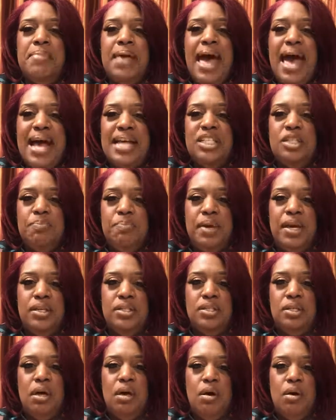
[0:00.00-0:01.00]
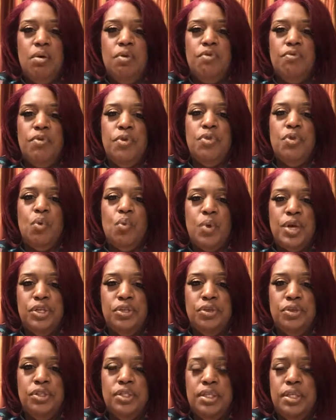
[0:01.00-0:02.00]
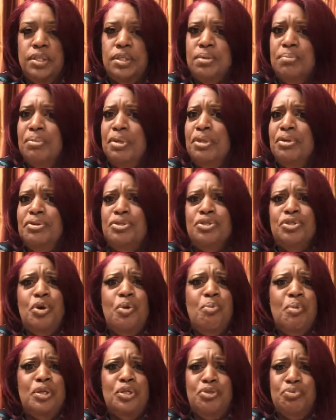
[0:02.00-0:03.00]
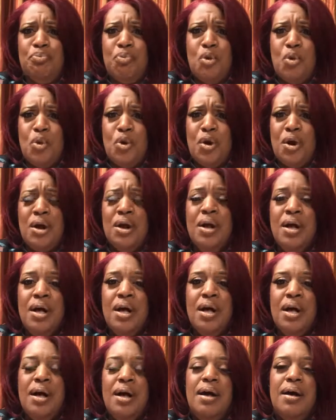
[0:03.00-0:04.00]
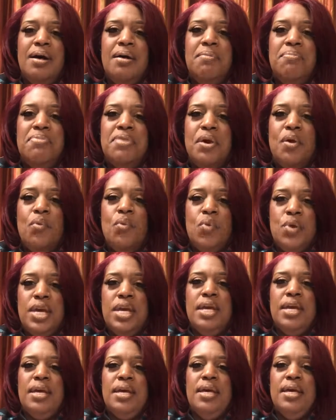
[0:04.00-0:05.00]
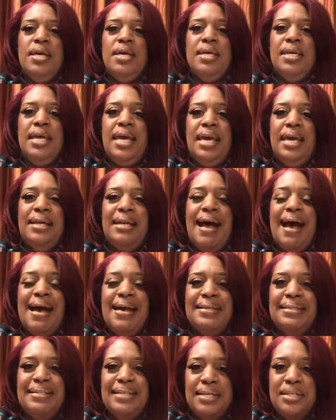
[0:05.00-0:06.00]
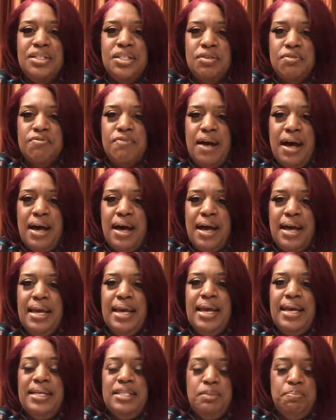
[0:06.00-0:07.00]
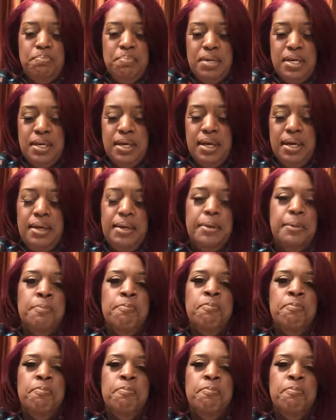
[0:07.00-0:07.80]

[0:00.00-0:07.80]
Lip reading: aspects of the winter season, but there's so much more that we can identify as being